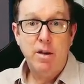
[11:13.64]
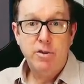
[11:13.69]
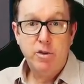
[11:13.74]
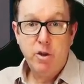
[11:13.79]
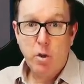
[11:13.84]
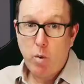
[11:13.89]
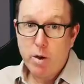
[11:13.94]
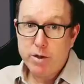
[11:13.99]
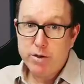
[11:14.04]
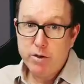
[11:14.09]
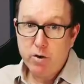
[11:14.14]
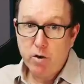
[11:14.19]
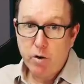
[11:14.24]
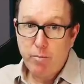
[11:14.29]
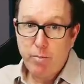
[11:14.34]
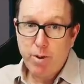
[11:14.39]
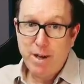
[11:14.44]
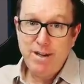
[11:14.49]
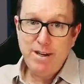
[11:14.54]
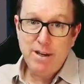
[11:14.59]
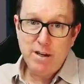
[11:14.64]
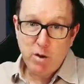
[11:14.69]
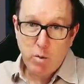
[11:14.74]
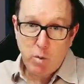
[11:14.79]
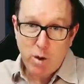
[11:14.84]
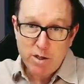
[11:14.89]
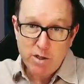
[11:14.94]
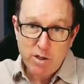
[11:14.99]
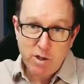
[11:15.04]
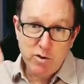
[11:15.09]
So what's your opinion?
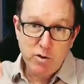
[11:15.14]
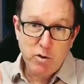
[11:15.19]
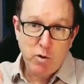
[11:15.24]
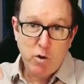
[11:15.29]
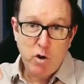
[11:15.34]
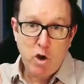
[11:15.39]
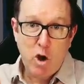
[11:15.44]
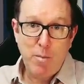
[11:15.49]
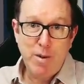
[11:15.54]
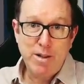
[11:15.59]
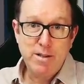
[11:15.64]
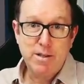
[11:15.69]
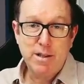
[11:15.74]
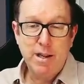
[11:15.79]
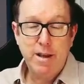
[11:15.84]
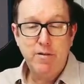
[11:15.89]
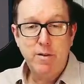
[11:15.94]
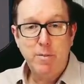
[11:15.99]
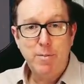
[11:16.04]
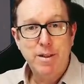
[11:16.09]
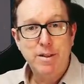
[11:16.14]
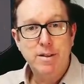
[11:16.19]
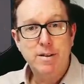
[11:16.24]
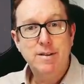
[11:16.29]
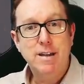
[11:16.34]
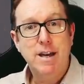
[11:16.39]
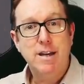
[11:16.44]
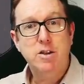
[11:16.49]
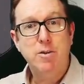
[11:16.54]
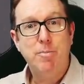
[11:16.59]
Questions or comments, leave them in the
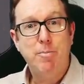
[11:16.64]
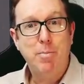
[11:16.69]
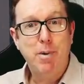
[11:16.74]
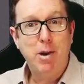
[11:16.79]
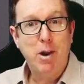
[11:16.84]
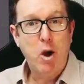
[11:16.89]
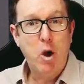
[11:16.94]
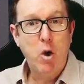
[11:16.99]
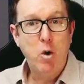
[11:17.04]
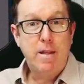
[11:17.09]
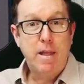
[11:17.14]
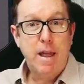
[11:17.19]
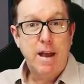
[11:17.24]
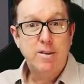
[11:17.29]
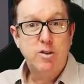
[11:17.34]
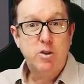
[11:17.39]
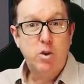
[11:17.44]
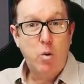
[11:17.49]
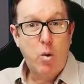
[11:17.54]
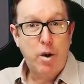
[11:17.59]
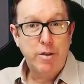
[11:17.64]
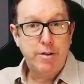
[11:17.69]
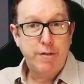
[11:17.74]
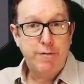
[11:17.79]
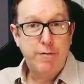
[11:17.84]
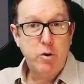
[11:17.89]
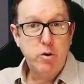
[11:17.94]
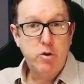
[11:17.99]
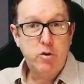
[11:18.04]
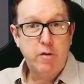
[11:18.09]
section below as to what the
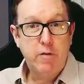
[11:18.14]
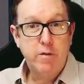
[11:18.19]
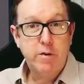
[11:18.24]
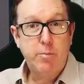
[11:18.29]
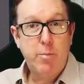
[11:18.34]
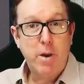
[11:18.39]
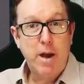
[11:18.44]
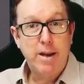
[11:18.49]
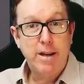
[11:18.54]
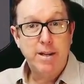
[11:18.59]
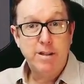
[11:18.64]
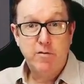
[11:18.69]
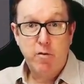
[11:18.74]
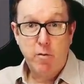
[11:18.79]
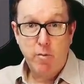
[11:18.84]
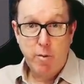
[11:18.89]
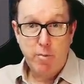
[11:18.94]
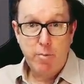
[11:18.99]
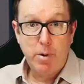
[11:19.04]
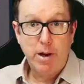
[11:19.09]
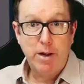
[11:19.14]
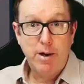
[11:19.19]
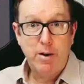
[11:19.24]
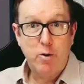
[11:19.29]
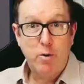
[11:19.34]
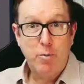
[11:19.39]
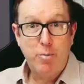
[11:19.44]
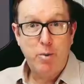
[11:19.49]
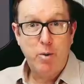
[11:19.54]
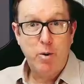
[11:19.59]
future of Spain is from a
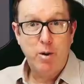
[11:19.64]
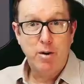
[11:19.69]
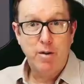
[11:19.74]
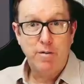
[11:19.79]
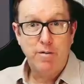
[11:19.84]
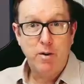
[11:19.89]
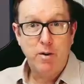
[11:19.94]
political point of